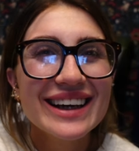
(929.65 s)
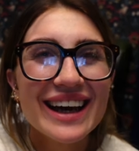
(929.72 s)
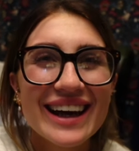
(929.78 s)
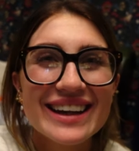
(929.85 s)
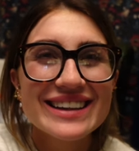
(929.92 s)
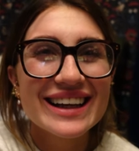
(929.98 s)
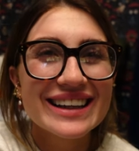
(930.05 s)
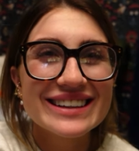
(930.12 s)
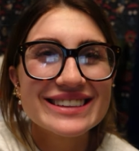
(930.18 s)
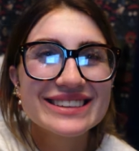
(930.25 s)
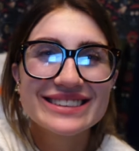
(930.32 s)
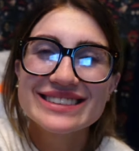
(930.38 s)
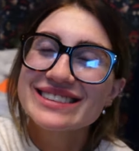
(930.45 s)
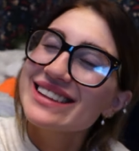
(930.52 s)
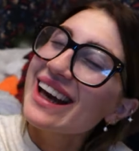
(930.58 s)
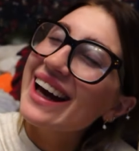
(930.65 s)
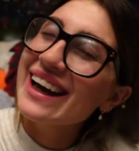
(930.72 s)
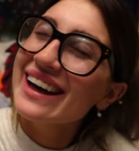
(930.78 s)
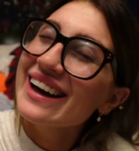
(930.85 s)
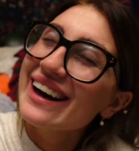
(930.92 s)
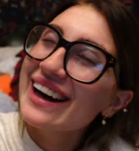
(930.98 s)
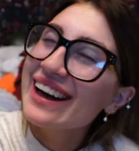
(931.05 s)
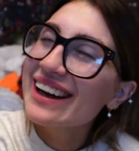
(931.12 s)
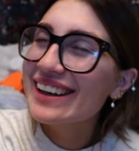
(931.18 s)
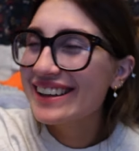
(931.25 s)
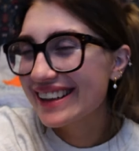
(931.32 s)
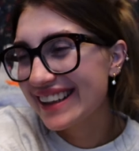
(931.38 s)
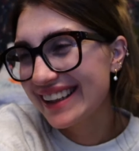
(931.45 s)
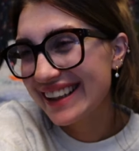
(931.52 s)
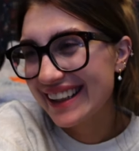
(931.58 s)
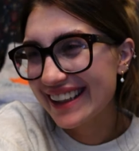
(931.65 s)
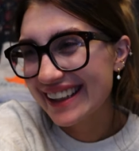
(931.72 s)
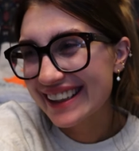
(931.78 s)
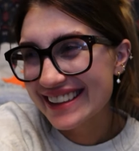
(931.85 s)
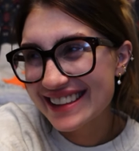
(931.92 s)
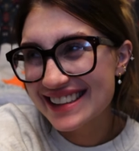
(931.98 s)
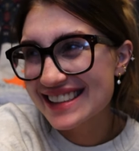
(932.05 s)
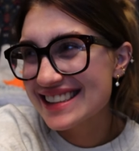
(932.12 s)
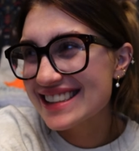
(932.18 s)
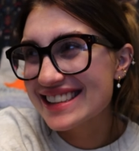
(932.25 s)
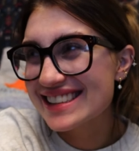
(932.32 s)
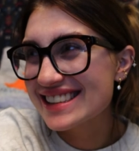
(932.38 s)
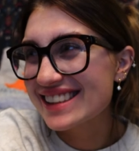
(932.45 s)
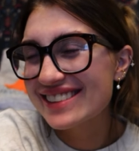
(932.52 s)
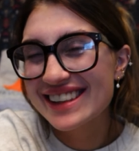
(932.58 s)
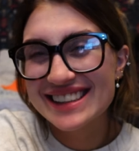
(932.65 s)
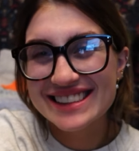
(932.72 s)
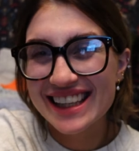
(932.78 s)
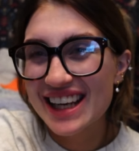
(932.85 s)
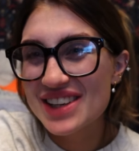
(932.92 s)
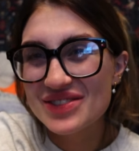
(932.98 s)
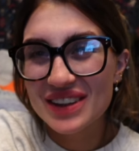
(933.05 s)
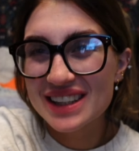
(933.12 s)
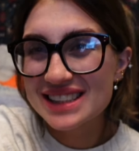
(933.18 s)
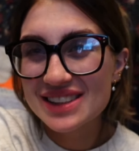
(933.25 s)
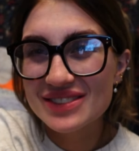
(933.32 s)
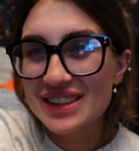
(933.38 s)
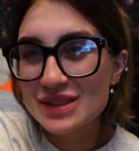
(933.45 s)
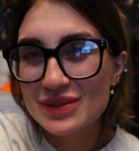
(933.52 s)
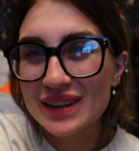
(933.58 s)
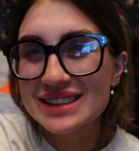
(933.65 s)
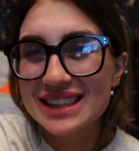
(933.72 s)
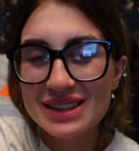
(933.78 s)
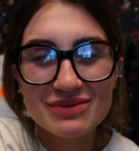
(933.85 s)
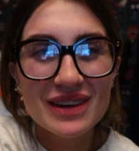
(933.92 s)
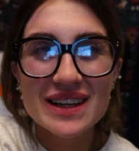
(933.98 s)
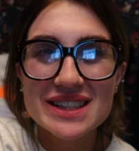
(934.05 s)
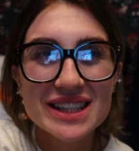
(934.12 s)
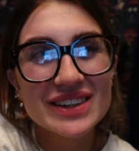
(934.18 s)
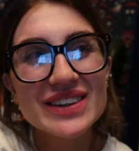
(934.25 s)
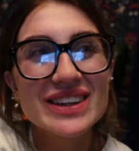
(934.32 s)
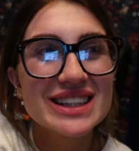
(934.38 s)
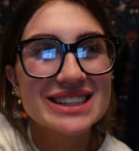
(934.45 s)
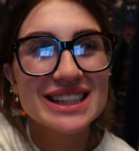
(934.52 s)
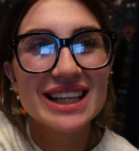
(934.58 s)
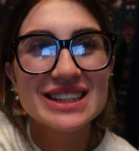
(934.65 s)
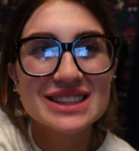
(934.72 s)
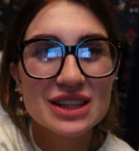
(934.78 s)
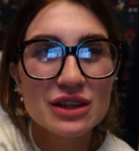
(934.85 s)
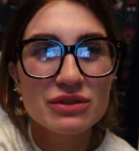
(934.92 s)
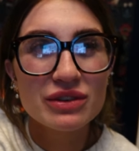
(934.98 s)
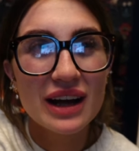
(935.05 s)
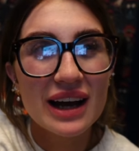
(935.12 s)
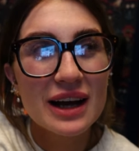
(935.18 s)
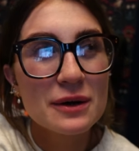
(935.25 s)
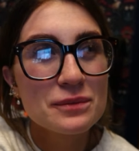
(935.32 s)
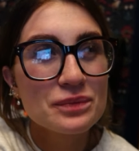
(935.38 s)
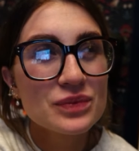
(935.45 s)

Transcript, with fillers: And then, yeah, because he's just so excited, bless him. It's been dead magical this year so far.